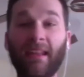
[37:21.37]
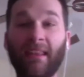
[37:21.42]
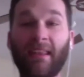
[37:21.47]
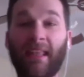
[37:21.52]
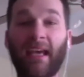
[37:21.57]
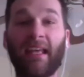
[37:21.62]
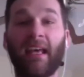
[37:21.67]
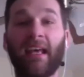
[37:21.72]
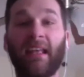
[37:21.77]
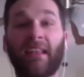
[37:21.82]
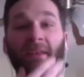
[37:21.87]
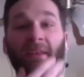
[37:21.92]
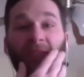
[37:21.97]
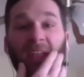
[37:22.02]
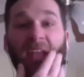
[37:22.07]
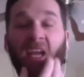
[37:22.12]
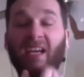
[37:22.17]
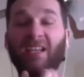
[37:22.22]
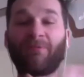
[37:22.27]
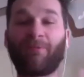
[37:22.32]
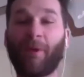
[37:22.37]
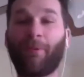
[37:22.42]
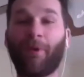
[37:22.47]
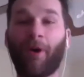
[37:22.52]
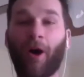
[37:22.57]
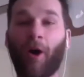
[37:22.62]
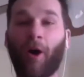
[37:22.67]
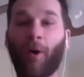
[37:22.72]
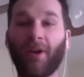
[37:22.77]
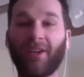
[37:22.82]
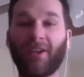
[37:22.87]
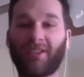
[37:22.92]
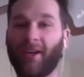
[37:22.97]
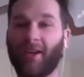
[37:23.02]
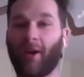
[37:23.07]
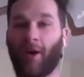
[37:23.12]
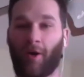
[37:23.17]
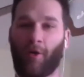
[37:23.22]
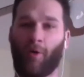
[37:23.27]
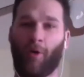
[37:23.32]
the thing is, people always
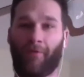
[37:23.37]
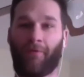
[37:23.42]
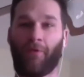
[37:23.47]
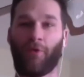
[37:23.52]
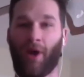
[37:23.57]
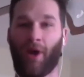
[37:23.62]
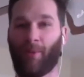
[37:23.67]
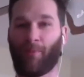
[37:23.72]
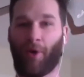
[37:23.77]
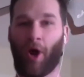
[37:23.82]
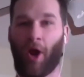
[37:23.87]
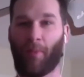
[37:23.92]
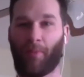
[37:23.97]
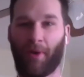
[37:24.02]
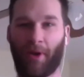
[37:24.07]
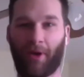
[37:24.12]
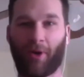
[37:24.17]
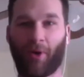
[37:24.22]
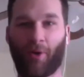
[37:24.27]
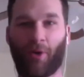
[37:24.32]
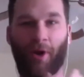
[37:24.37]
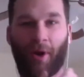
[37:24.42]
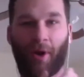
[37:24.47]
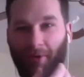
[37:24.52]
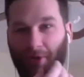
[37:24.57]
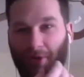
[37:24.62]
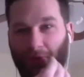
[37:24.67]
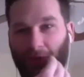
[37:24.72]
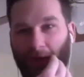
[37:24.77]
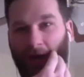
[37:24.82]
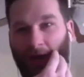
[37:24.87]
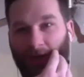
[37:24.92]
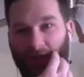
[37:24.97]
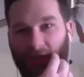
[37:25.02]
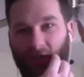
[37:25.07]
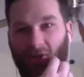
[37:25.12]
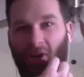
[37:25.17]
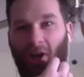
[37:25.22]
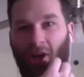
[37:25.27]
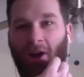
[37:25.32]
say, "Oh, well, if you had bought Bitcoin in
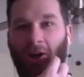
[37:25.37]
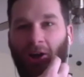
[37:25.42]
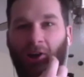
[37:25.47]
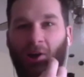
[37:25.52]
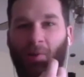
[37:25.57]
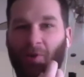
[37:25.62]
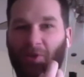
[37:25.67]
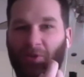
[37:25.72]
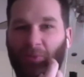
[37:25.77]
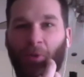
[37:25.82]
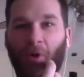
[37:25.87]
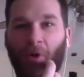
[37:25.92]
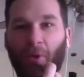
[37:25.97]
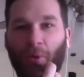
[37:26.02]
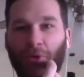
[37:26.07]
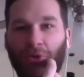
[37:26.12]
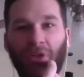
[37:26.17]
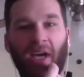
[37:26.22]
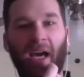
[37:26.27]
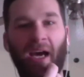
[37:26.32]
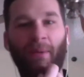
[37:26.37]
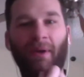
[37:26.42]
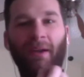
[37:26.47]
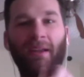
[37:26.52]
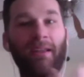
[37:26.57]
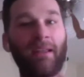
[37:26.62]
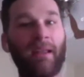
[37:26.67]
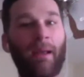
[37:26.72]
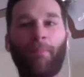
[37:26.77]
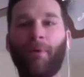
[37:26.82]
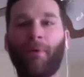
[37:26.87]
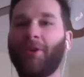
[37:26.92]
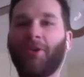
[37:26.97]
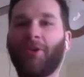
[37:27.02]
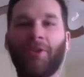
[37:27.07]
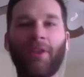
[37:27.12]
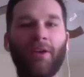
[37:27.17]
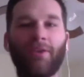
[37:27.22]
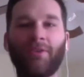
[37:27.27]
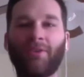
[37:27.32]
2009, how much money would you have?" Like,
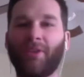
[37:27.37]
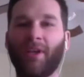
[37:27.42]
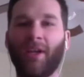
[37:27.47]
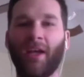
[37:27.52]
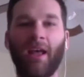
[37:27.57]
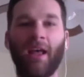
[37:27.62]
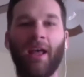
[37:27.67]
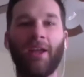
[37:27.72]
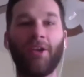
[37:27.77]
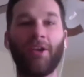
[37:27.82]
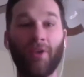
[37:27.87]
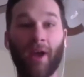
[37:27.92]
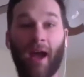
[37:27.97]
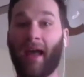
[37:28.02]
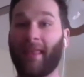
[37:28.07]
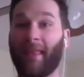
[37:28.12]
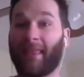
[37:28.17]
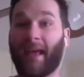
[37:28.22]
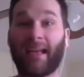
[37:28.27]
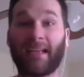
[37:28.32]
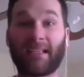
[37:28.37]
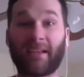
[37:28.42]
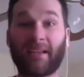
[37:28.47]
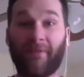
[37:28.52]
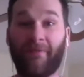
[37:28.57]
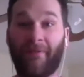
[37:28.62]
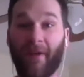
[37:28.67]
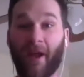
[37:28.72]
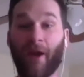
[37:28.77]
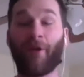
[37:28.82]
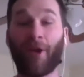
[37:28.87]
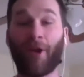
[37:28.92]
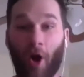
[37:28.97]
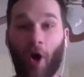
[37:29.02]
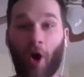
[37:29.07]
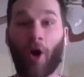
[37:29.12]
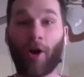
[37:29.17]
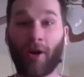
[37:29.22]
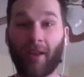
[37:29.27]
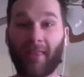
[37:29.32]
but that is a very
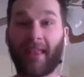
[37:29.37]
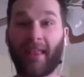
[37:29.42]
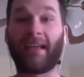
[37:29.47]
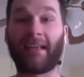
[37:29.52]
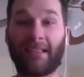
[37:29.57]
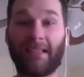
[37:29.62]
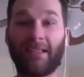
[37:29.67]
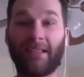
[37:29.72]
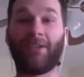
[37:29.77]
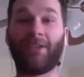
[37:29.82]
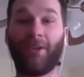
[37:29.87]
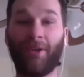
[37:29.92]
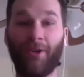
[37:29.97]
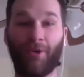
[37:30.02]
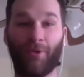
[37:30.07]
hard thing to do.